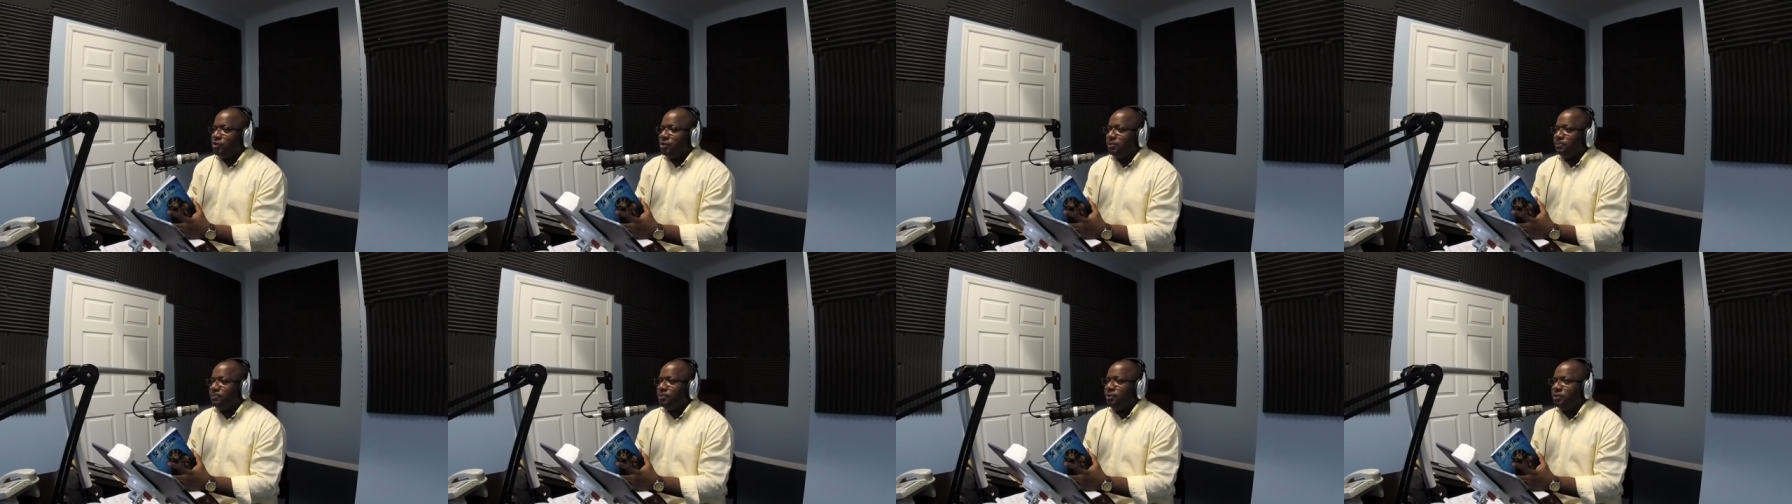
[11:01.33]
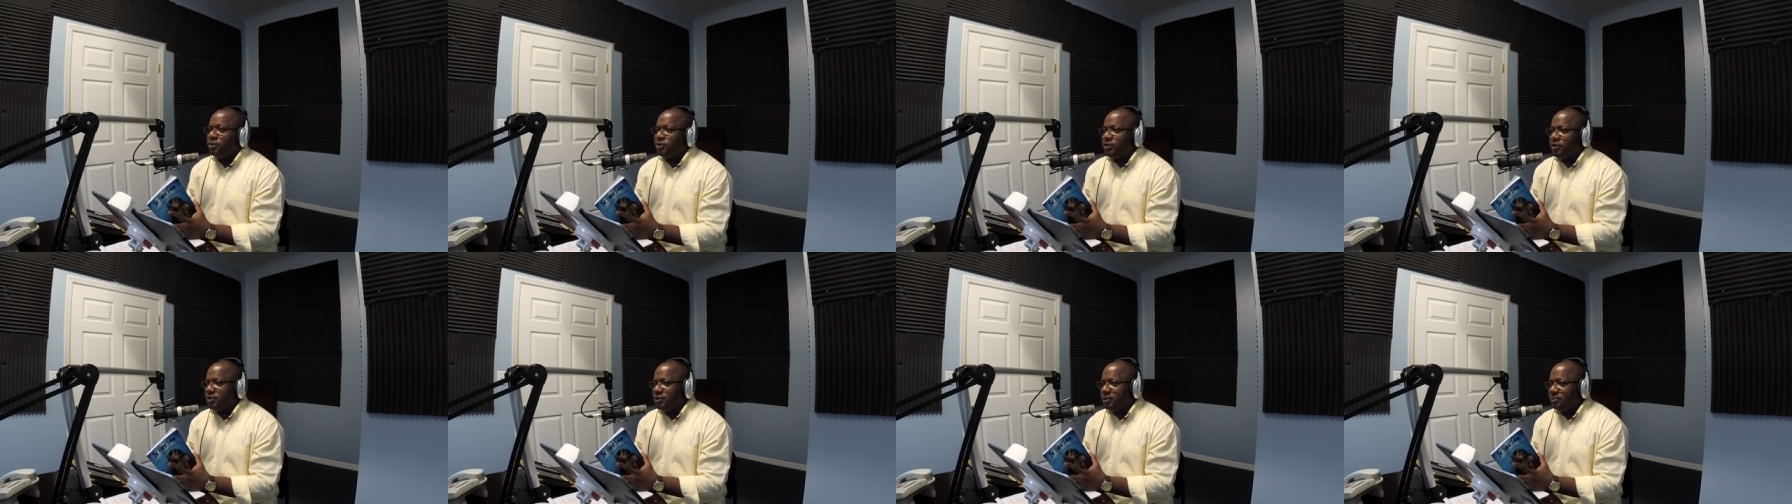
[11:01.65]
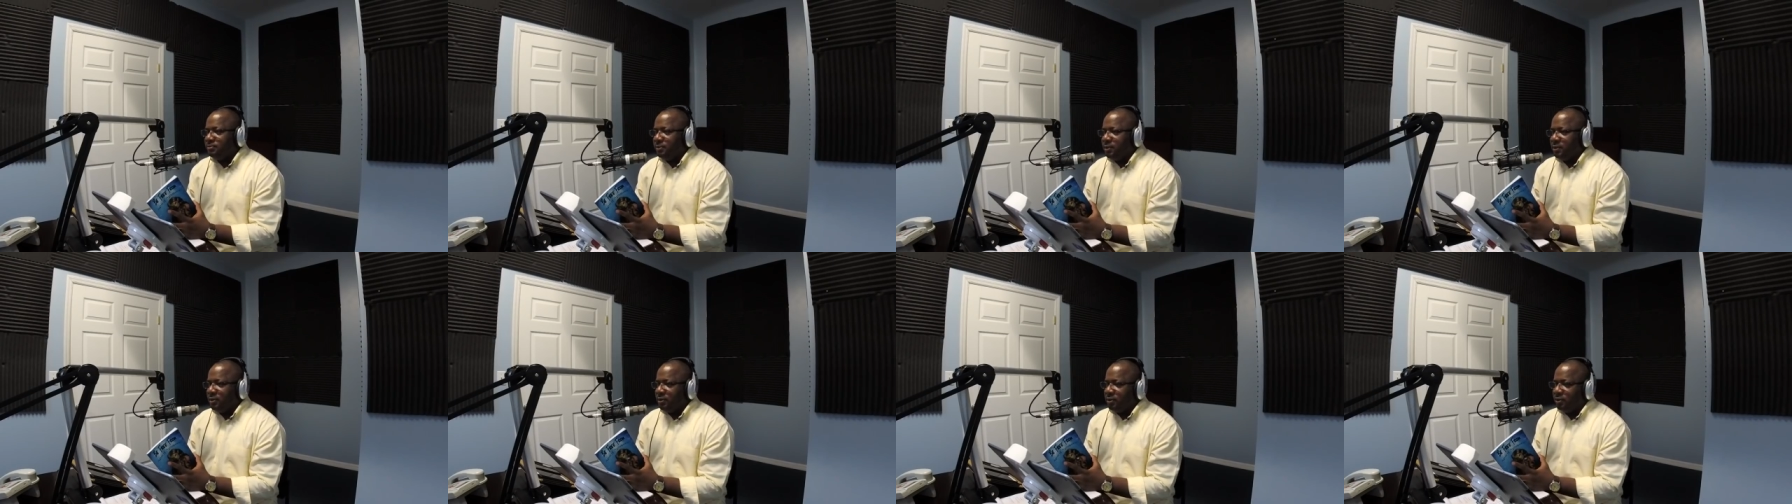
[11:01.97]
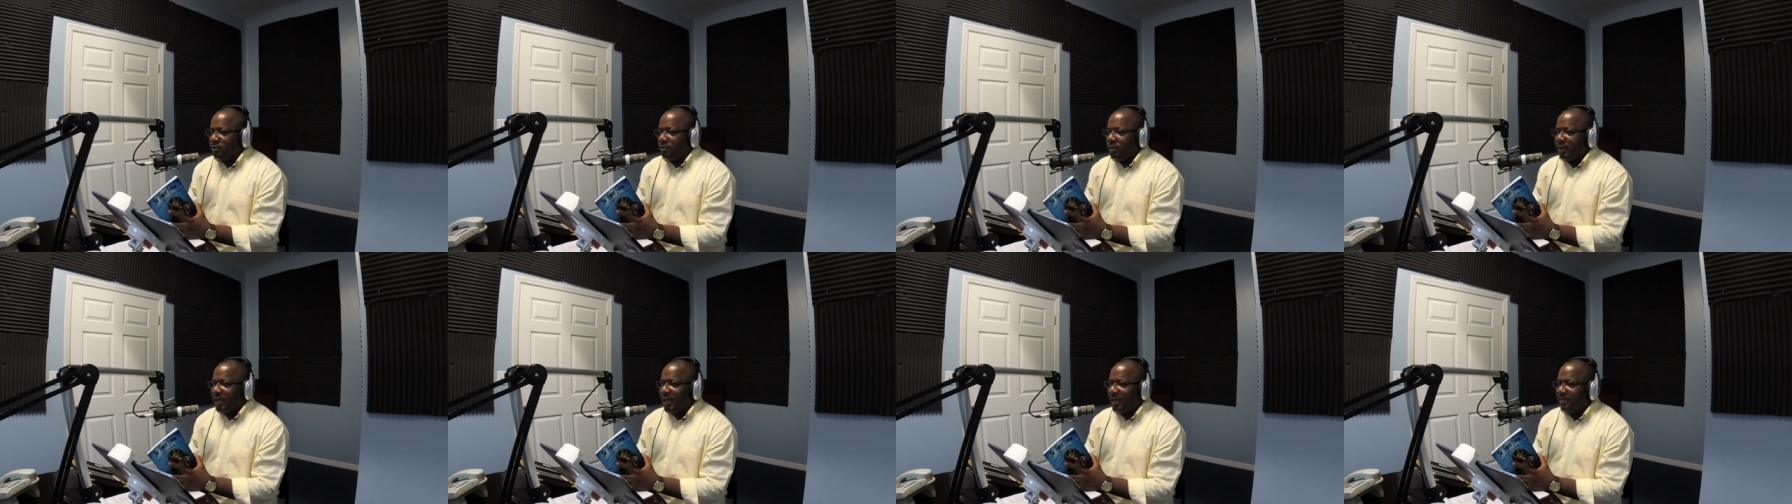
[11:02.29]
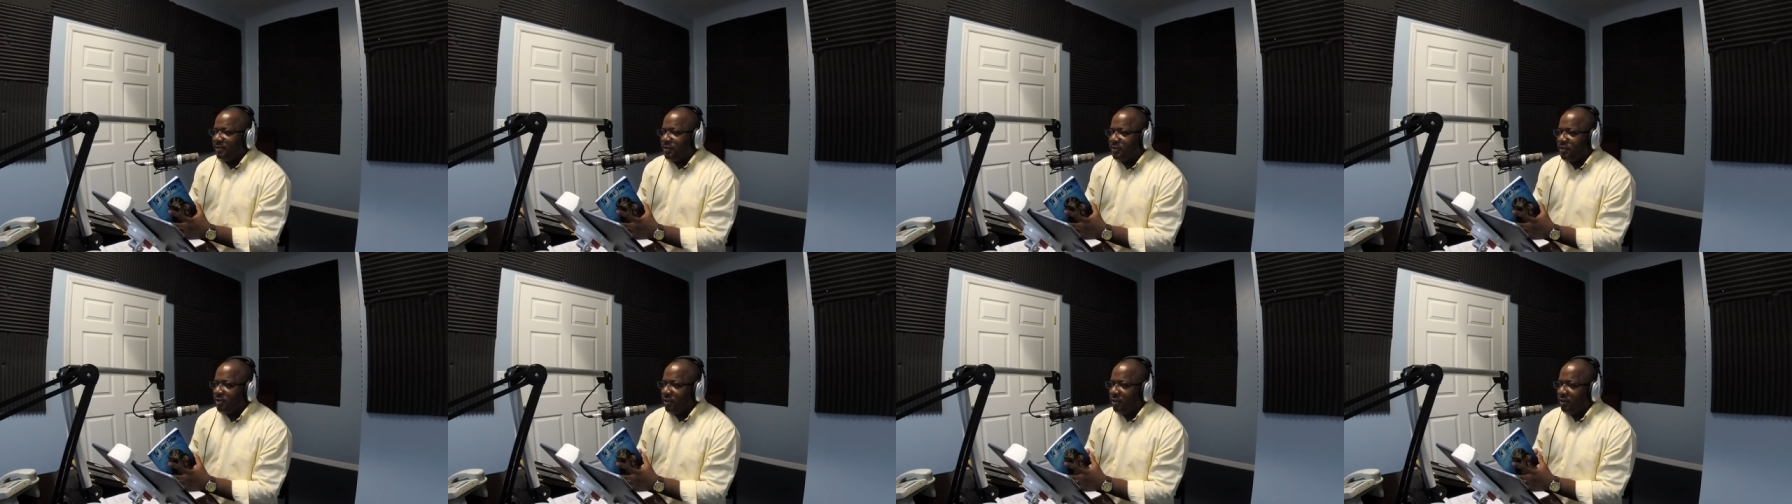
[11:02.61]
you to purchase the book. Go on
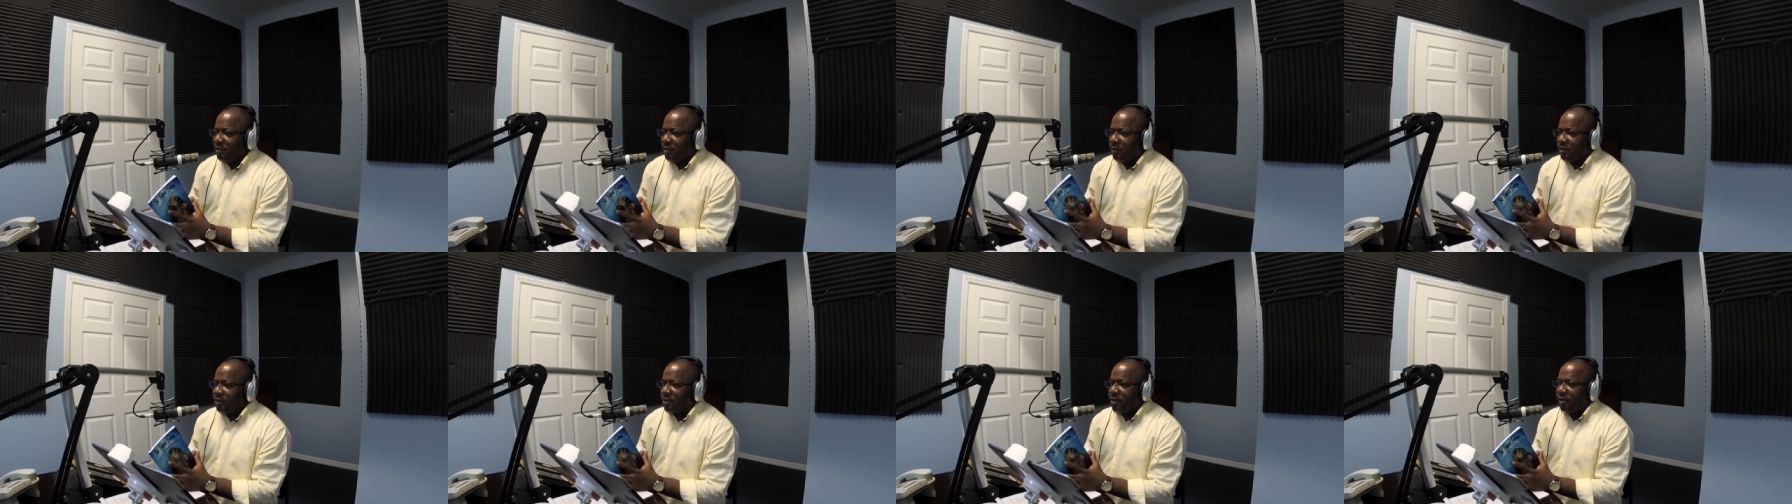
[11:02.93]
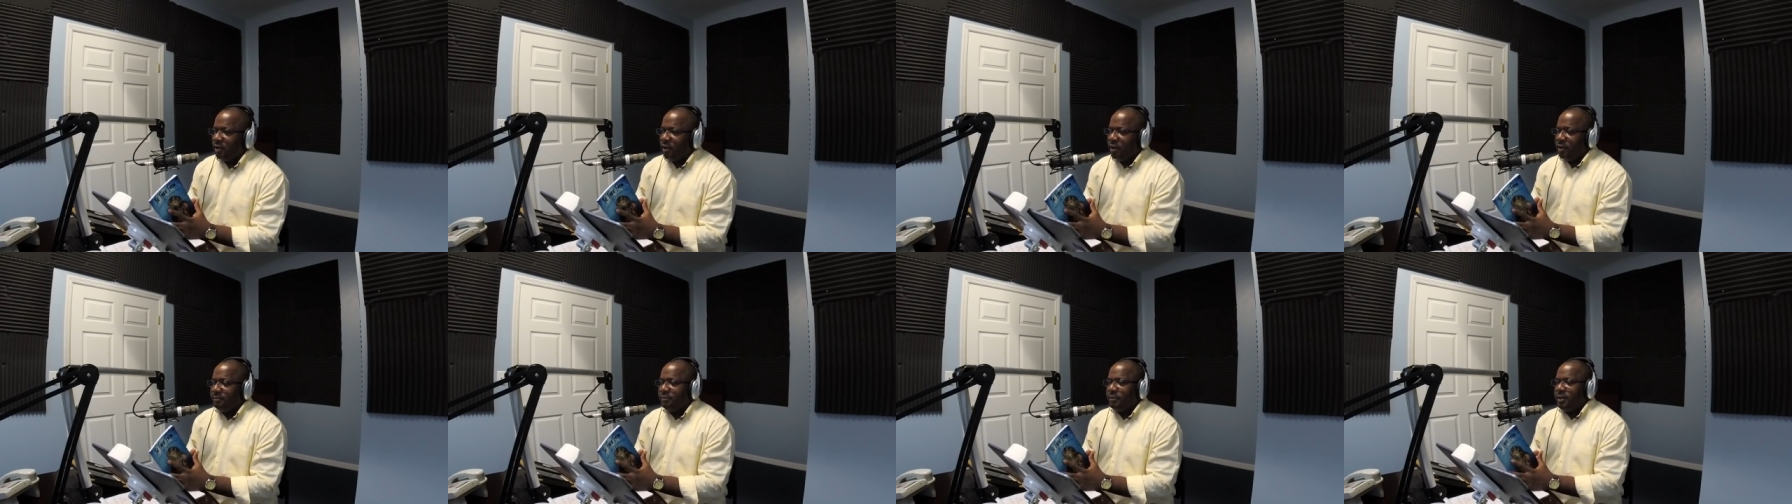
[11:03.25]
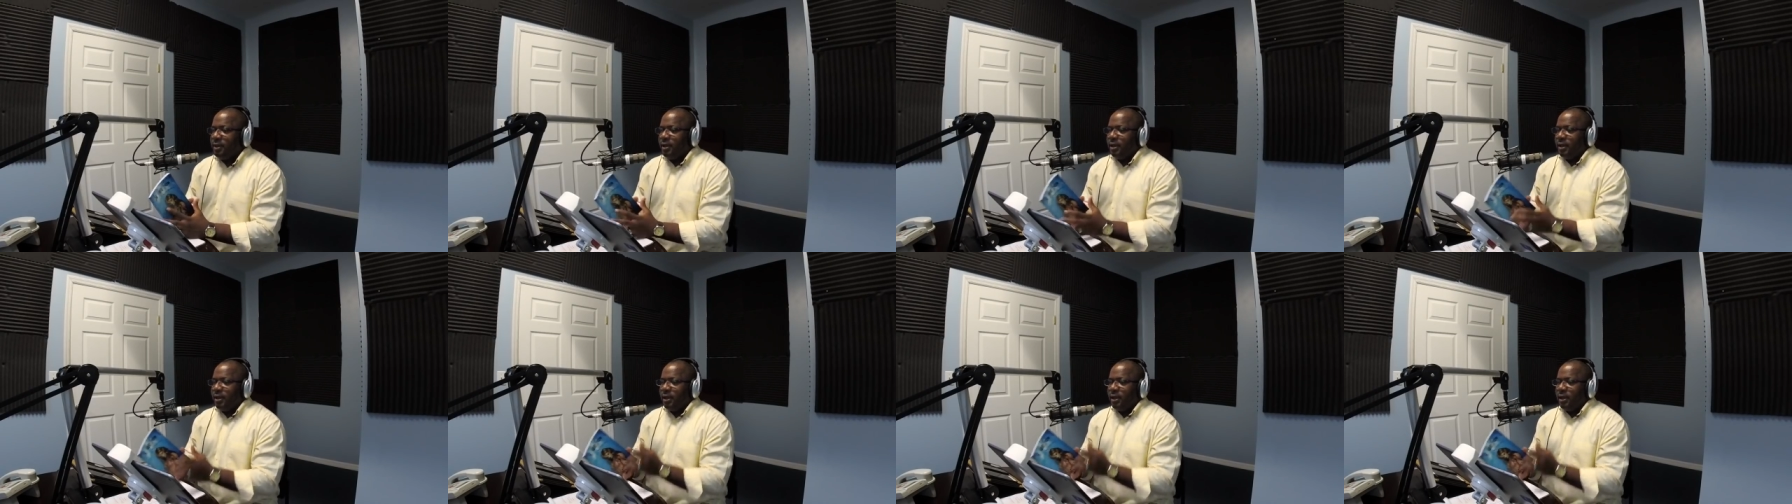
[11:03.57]
Amazon.com.